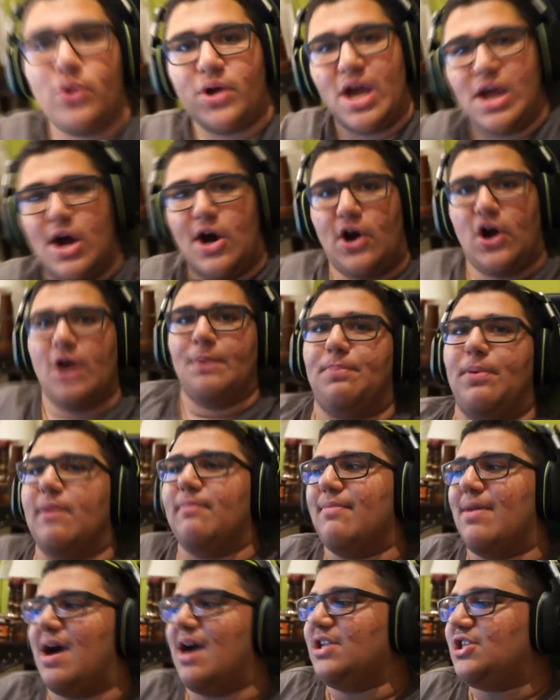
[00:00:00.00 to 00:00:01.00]
we get a
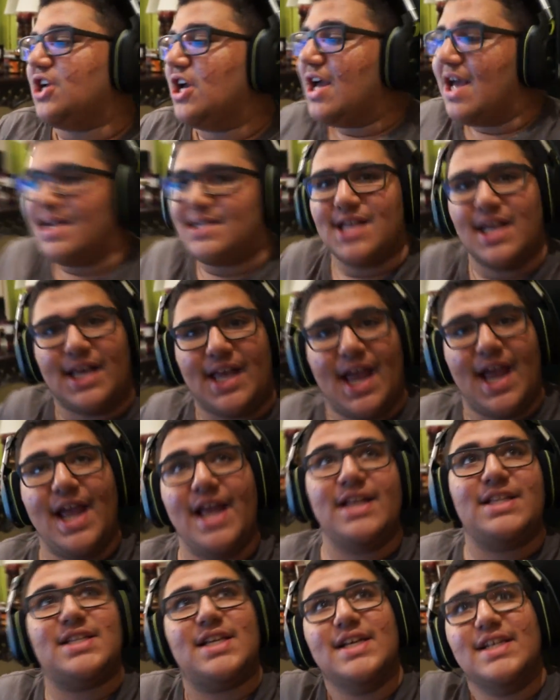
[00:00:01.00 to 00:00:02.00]
hardpoint match. It's like
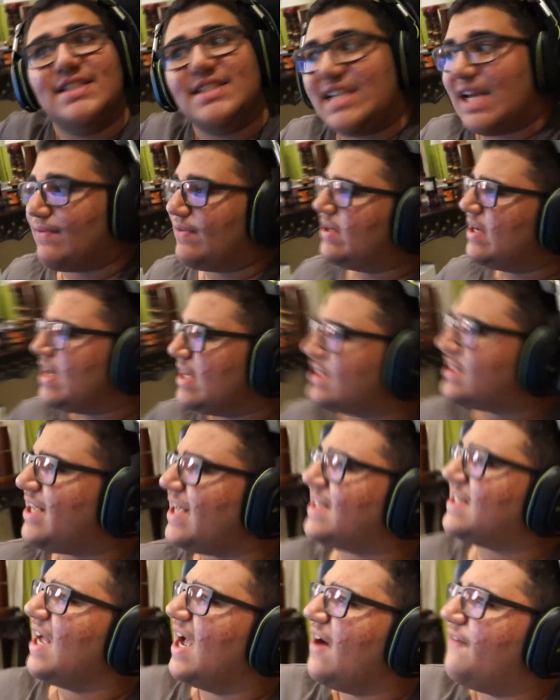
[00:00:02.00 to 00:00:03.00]
8, 7,
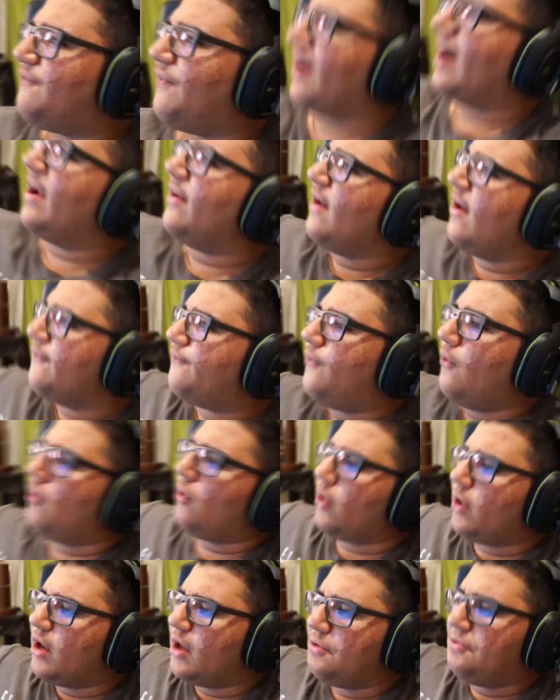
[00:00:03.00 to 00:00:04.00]
6, 5,
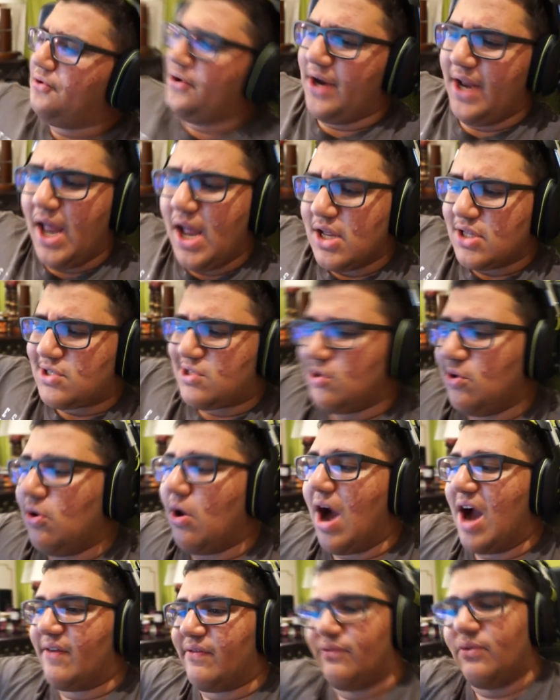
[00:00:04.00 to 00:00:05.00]
4, 3,
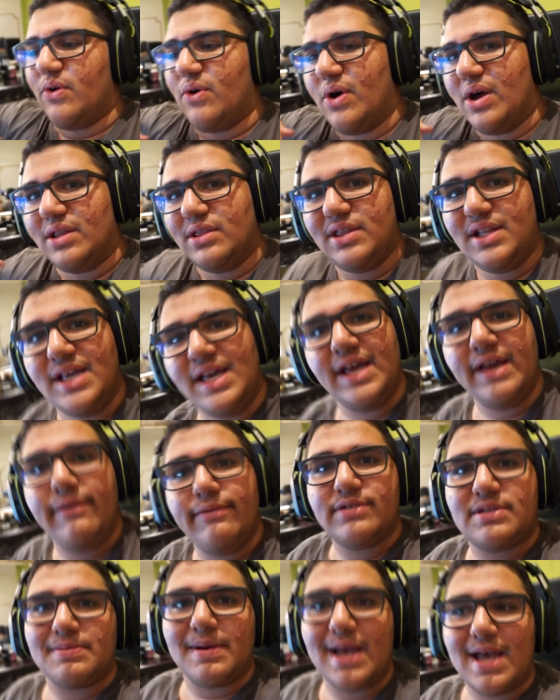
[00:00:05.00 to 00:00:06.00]
2. Everyone
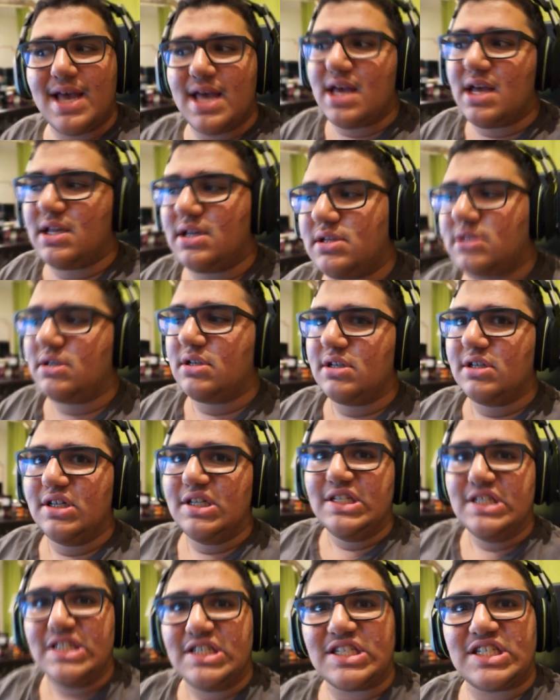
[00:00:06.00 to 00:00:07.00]
leaves, man.
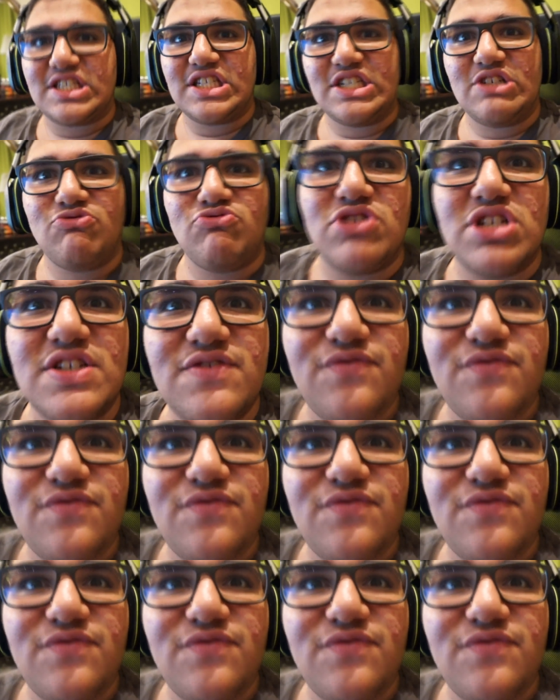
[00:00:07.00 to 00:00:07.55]
Just, I want